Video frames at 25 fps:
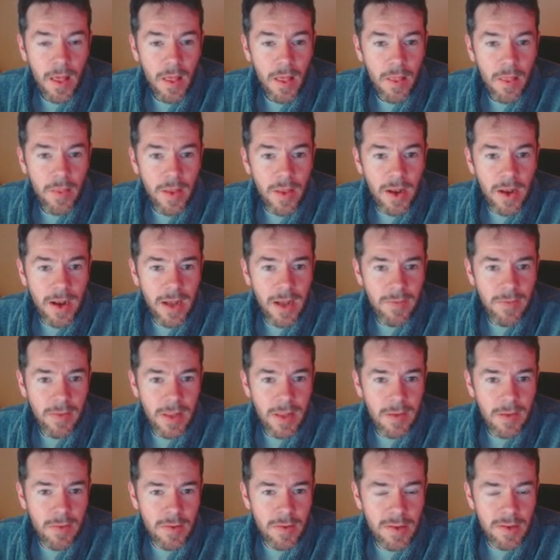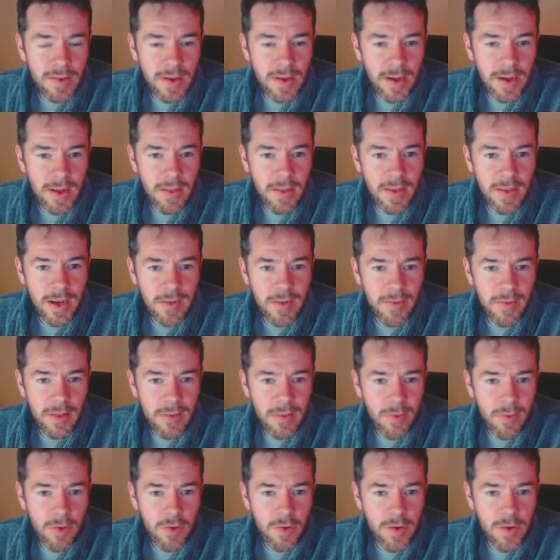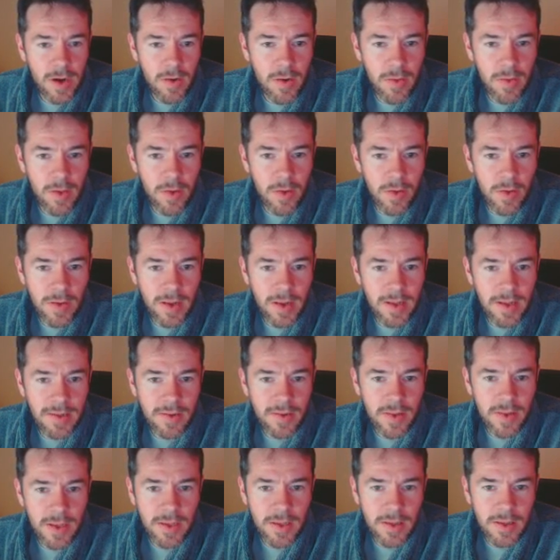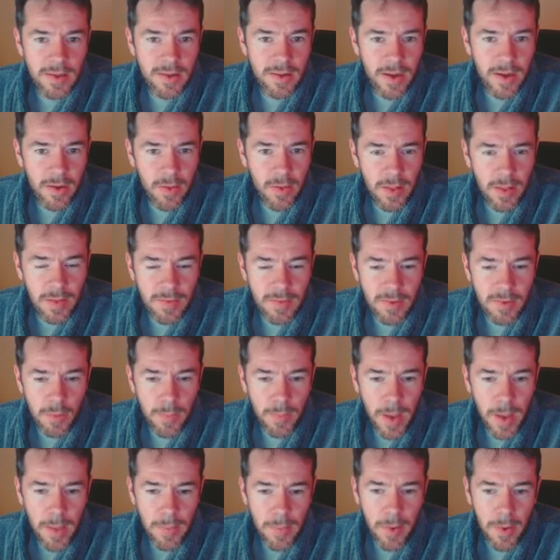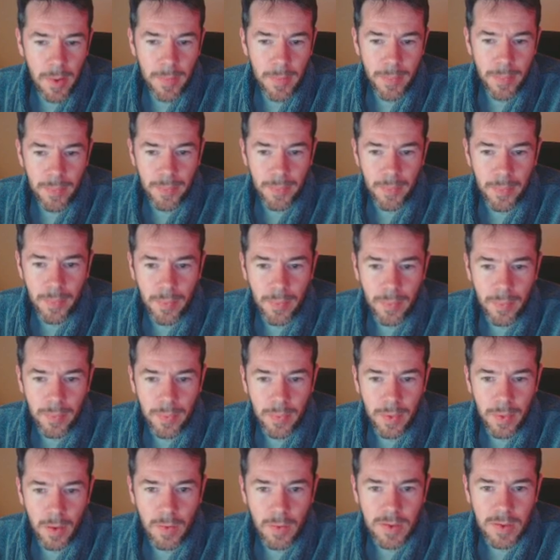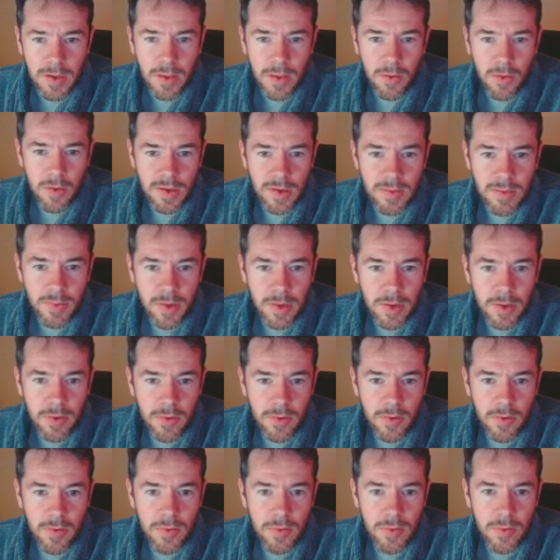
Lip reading: They didn't have a level designer. They didn't have a level creator at the early days, so they designed all the levels on paper, which I thought was pretty cool.